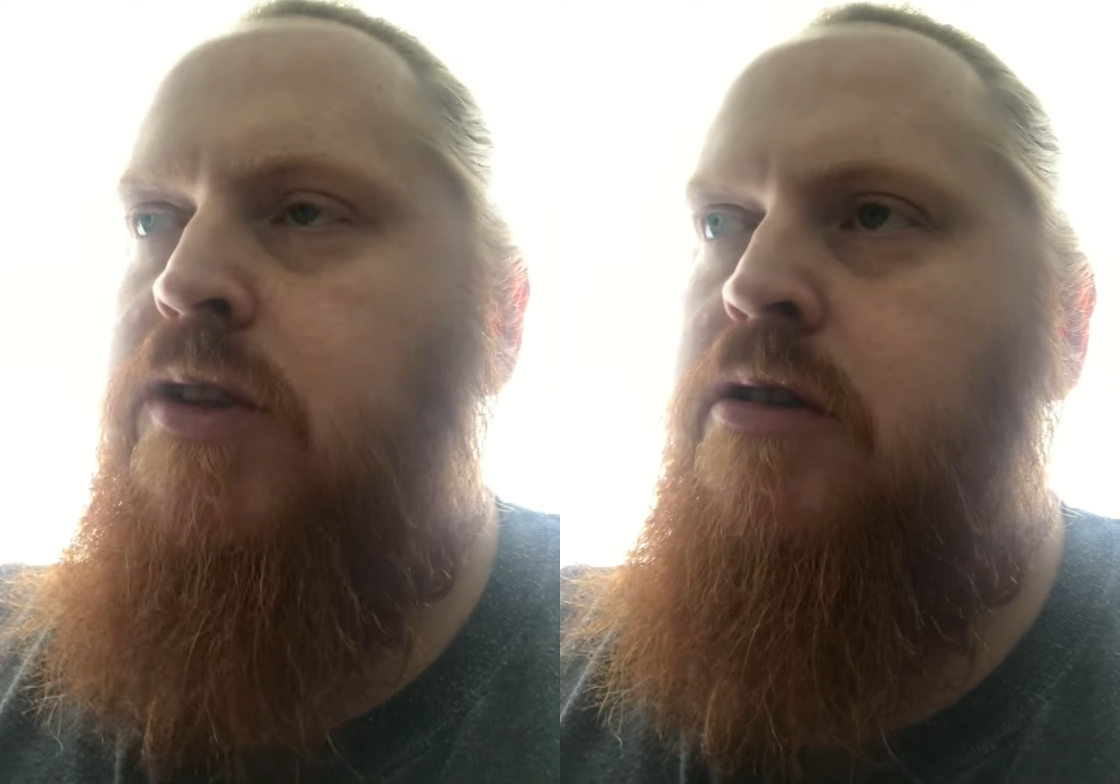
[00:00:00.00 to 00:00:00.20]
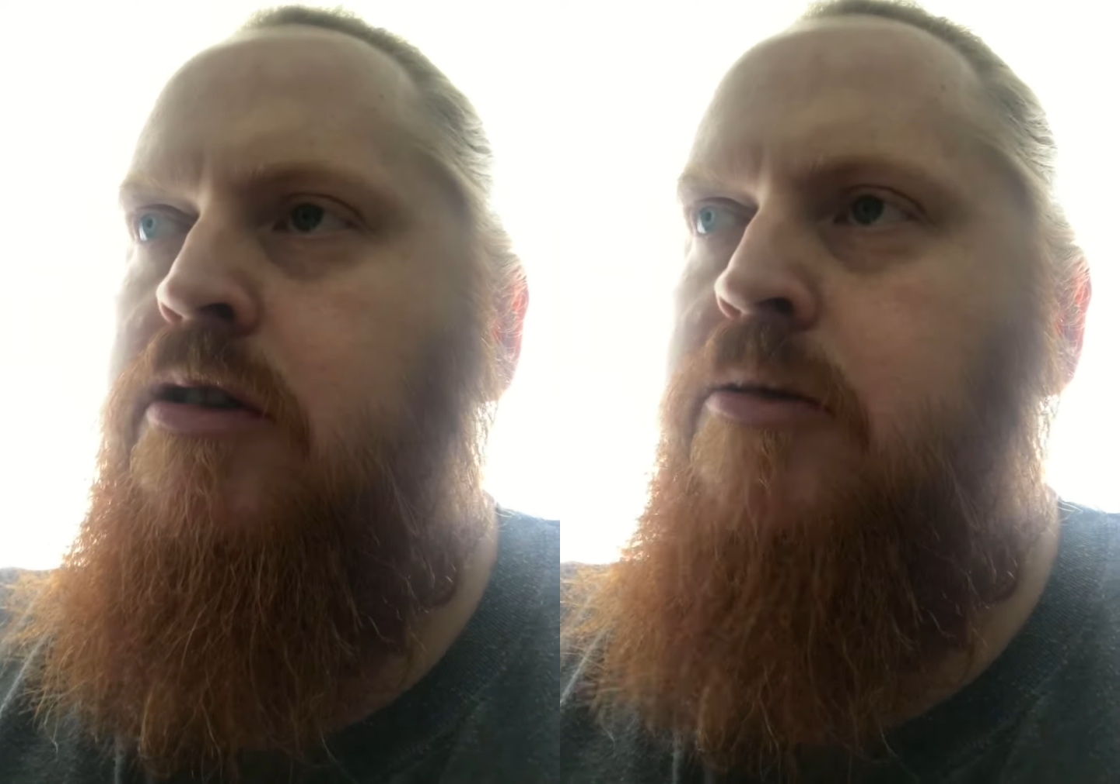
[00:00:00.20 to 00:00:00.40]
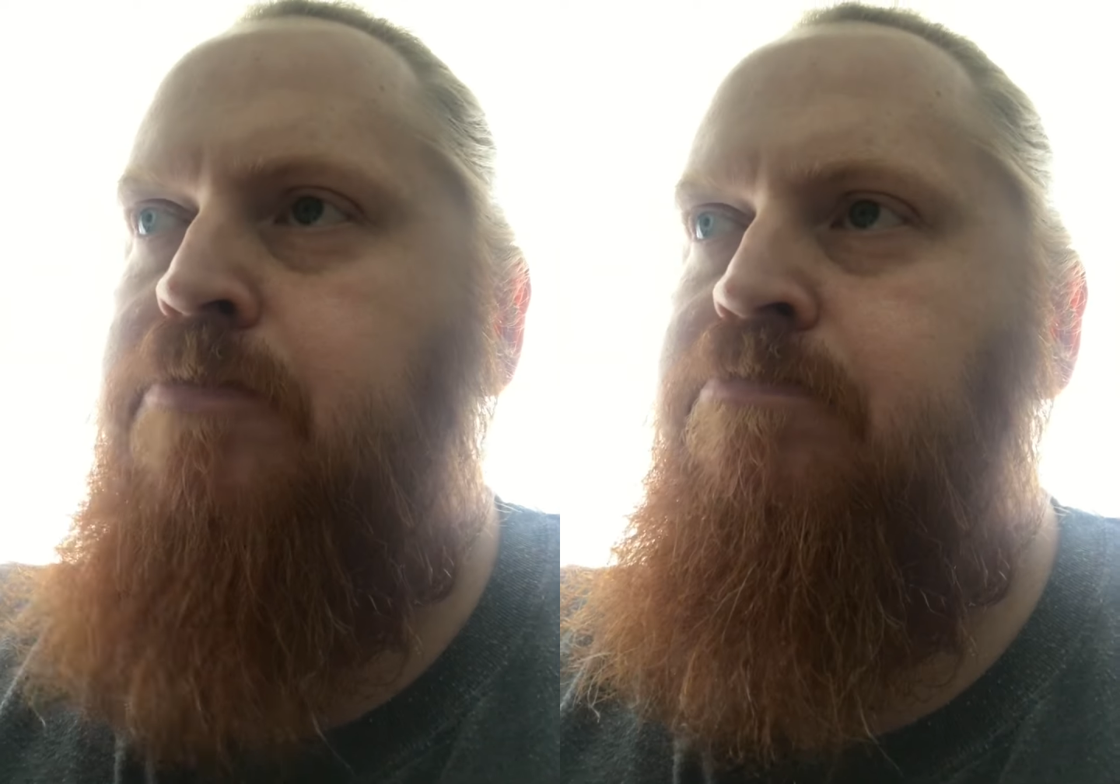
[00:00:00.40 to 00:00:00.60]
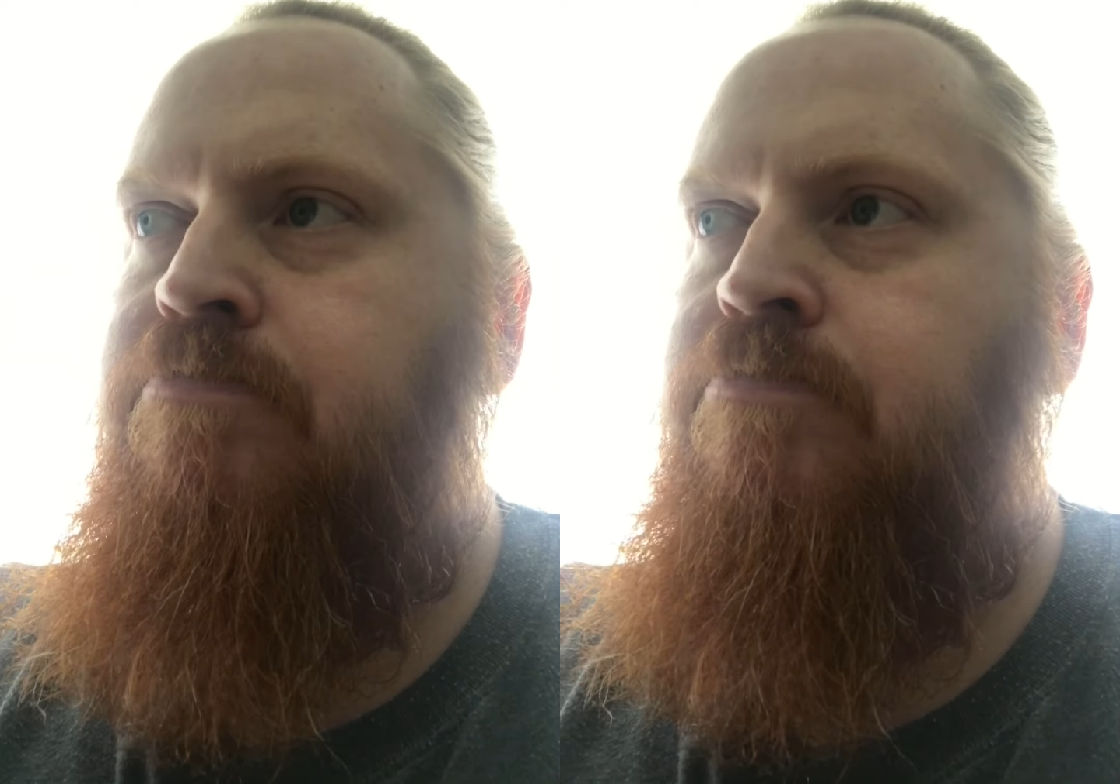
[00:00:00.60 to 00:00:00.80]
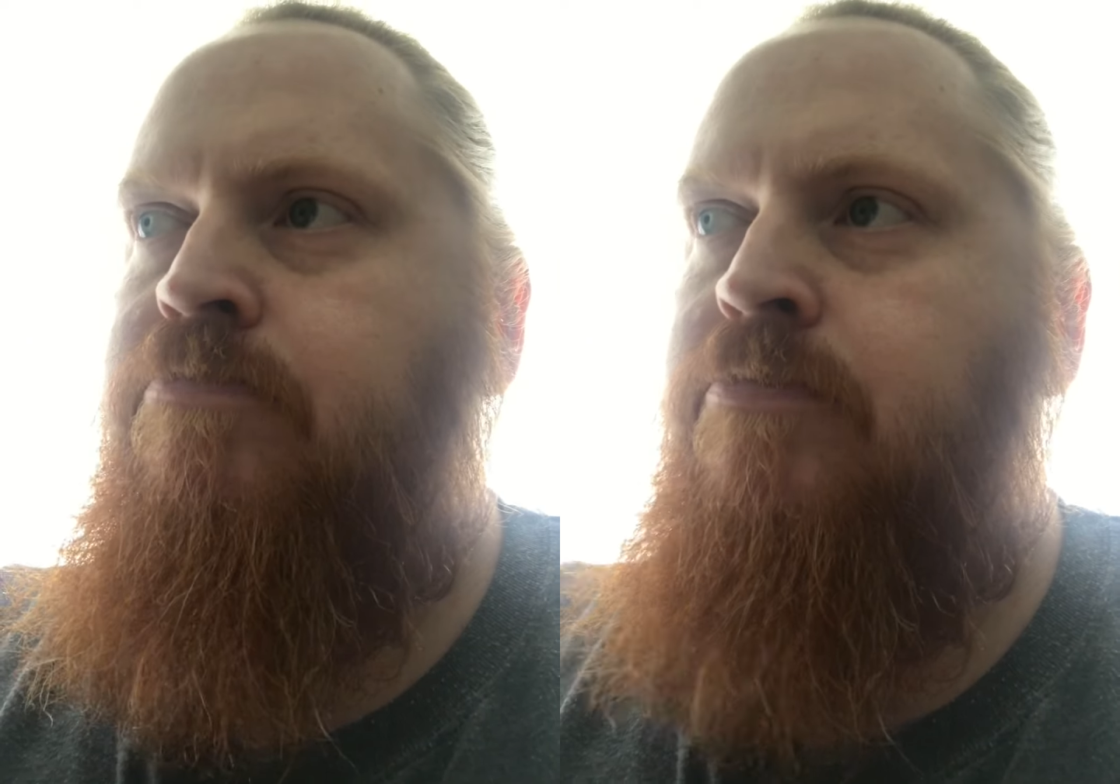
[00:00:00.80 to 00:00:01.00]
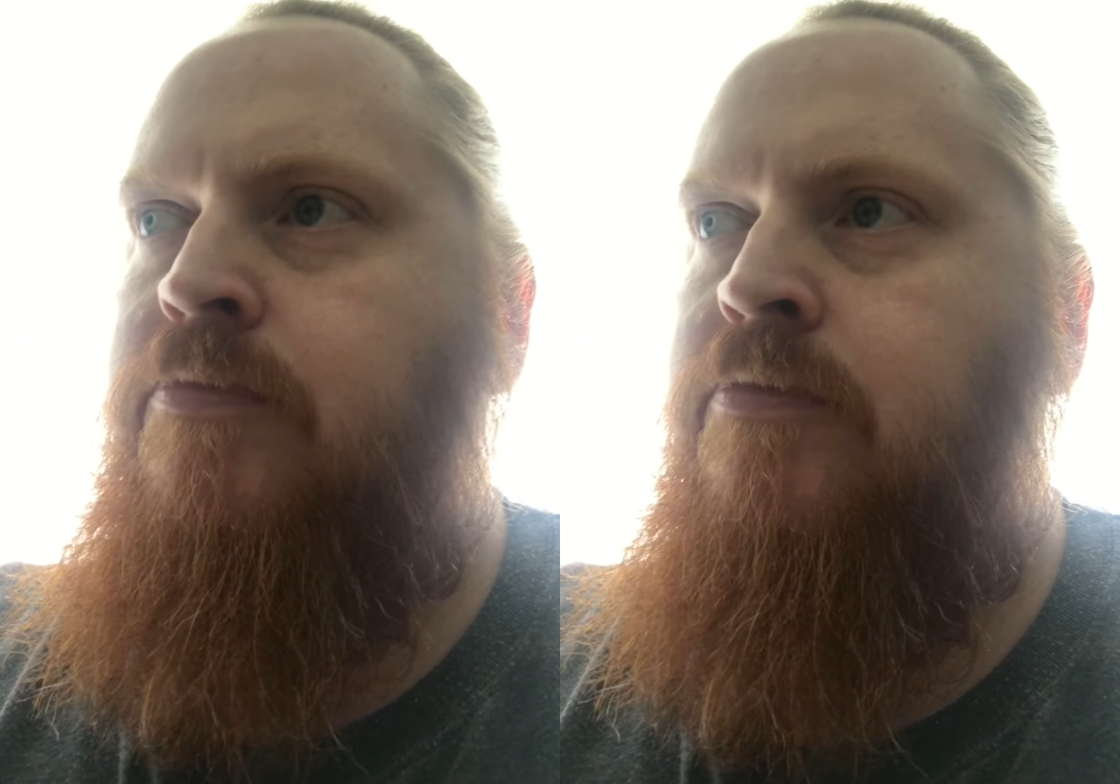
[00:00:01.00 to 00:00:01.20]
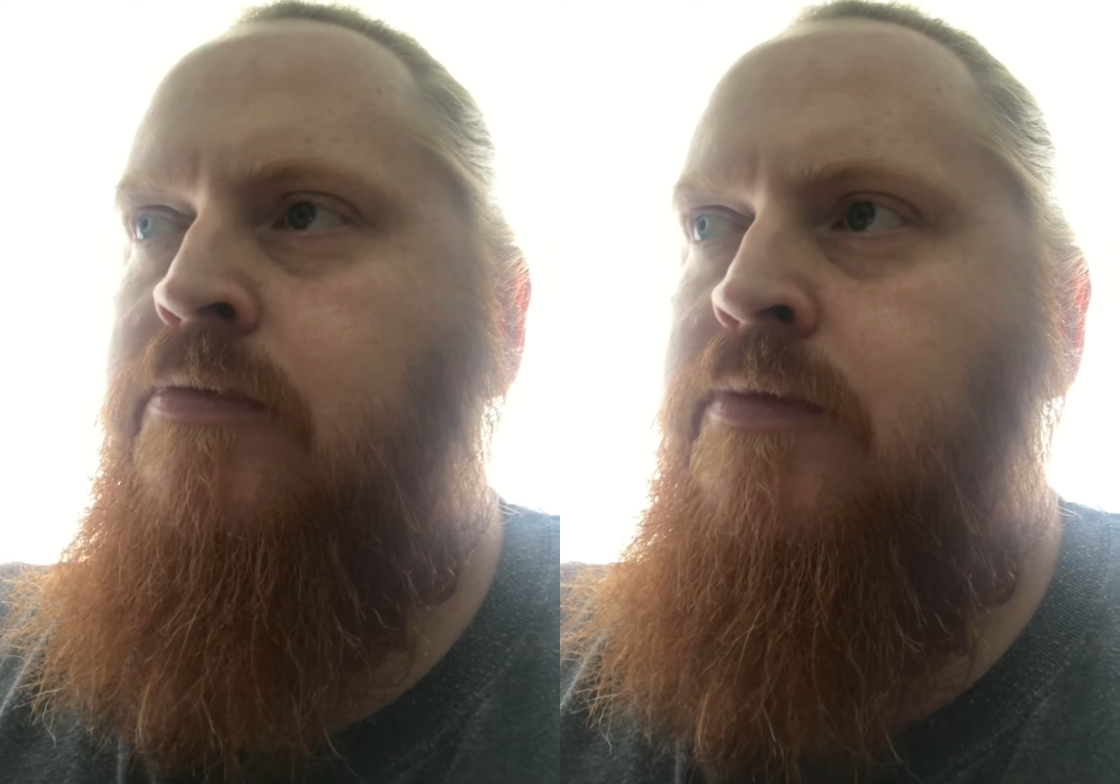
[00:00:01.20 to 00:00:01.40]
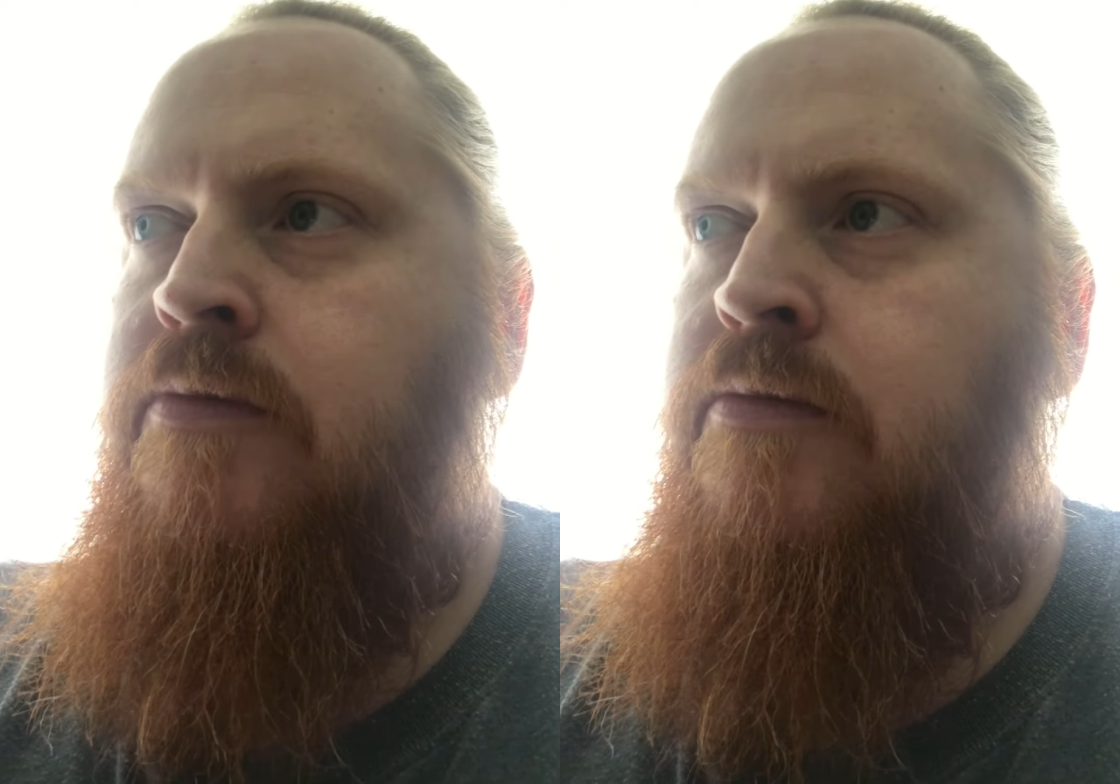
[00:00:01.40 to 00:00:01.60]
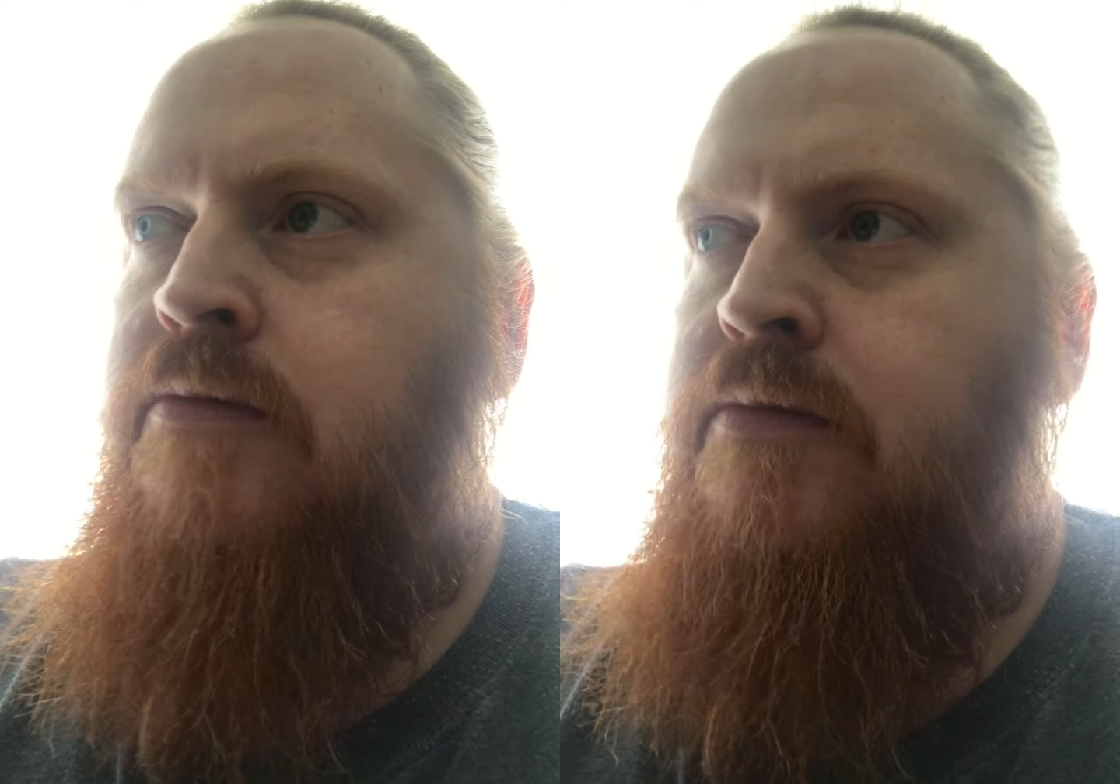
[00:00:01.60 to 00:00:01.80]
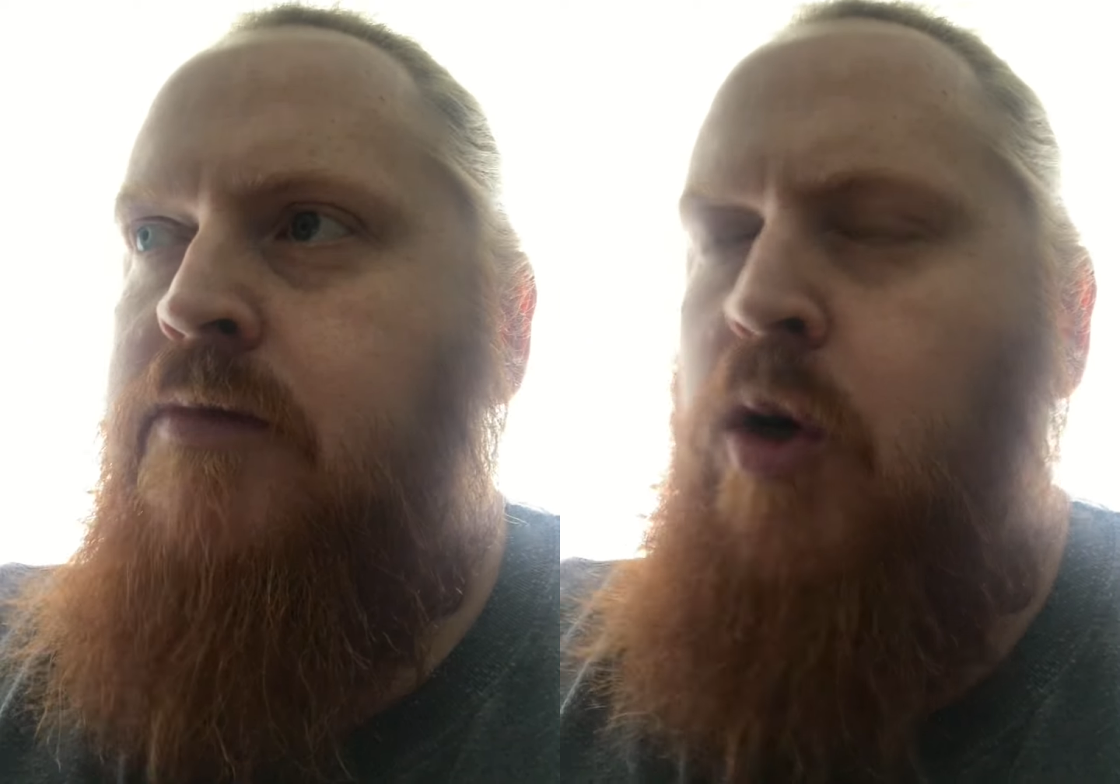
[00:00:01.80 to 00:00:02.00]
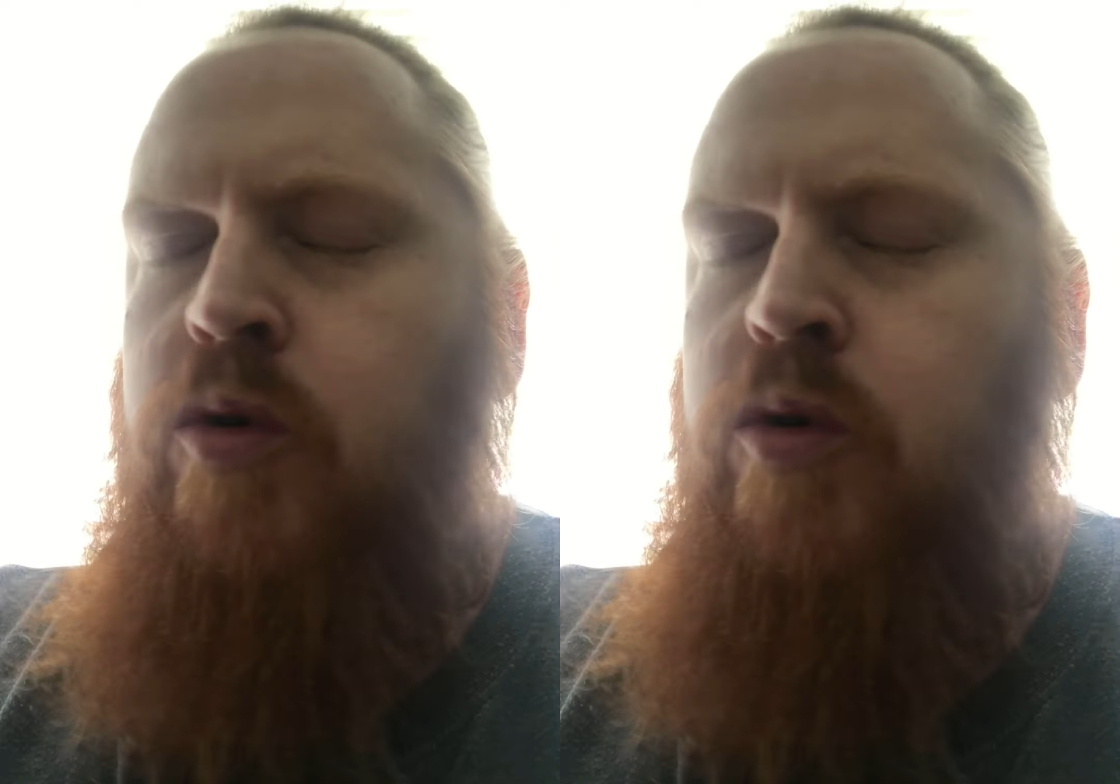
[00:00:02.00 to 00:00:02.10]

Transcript: I